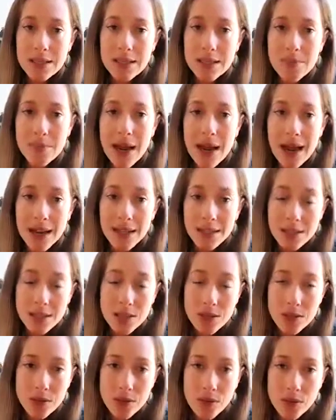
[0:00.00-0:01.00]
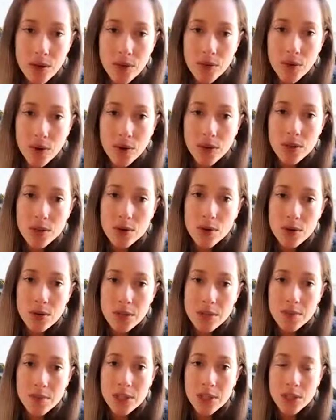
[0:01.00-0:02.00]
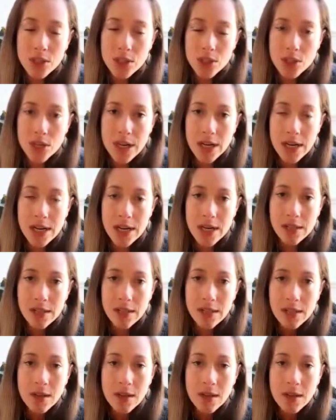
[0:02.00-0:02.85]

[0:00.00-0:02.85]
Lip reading: the magnitude of what the tourism industry